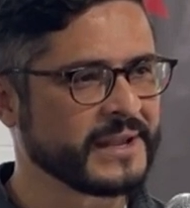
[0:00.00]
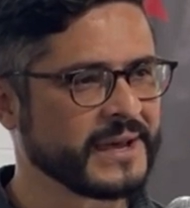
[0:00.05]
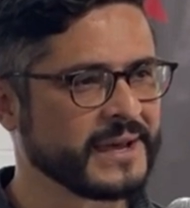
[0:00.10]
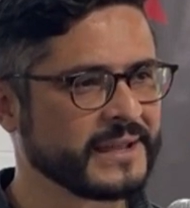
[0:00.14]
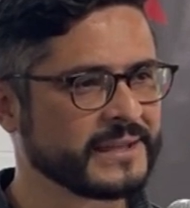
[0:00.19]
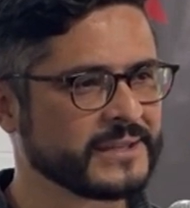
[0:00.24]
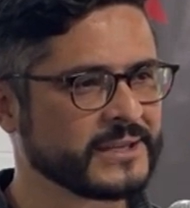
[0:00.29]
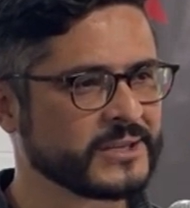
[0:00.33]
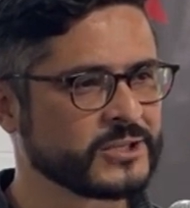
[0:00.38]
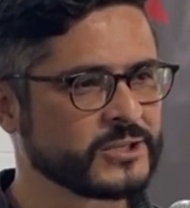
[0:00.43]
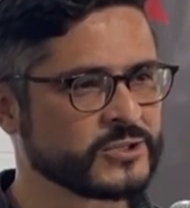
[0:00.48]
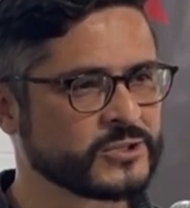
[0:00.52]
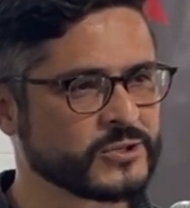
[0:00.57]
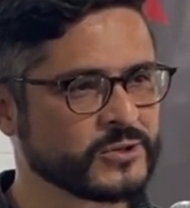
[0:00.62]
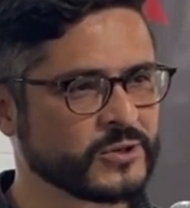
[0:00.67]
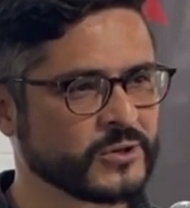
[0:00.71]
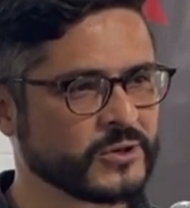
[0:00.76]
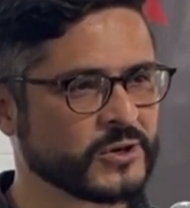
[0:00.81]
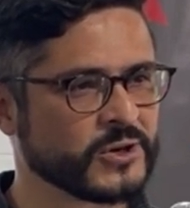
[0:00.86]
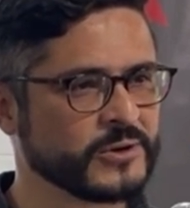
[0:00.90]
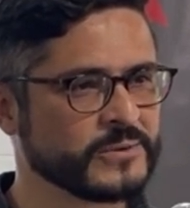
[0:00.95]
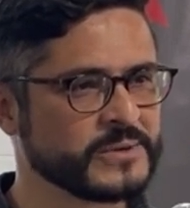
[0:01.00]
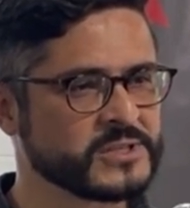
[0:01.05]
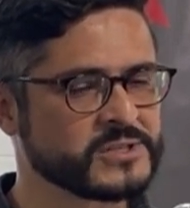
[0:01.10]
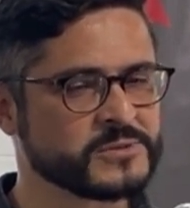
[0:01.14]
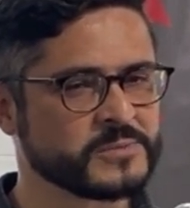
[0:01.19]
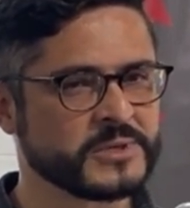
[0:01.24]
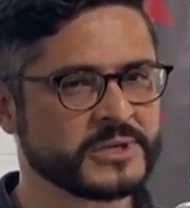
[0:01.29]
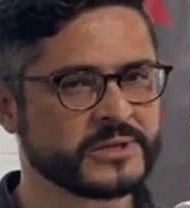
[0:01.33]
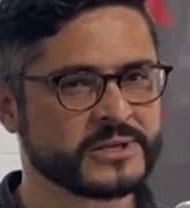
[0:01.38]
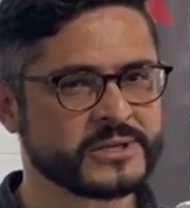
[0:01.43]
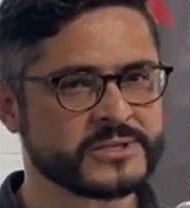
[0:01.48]
one another to grow
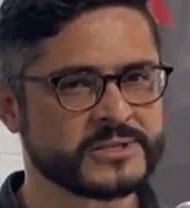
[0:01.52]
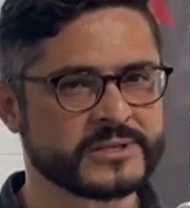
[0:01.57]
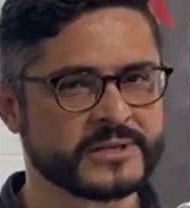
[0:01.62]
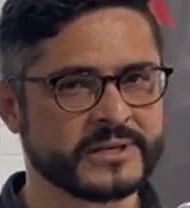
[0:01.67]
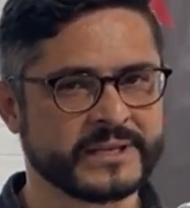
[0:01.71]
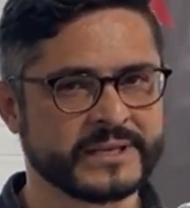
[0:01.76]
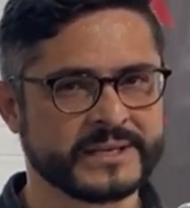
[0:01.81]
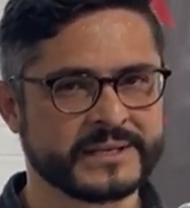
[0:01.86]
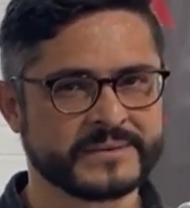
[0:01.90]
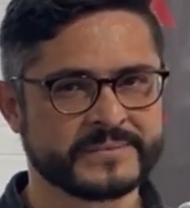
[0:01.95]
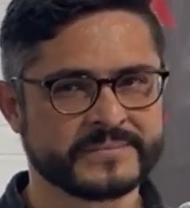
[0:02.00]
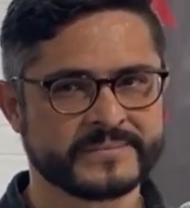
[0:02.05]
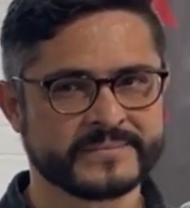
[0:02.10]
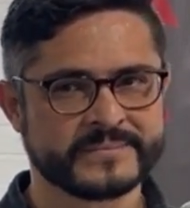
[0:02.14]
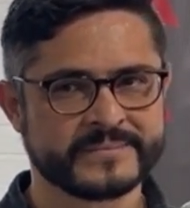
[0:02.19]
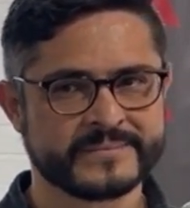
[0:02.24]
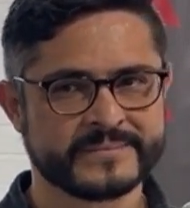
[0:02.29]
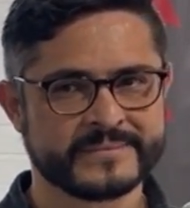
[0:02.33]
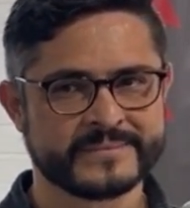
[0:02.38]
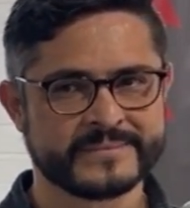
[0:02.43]
spiritually.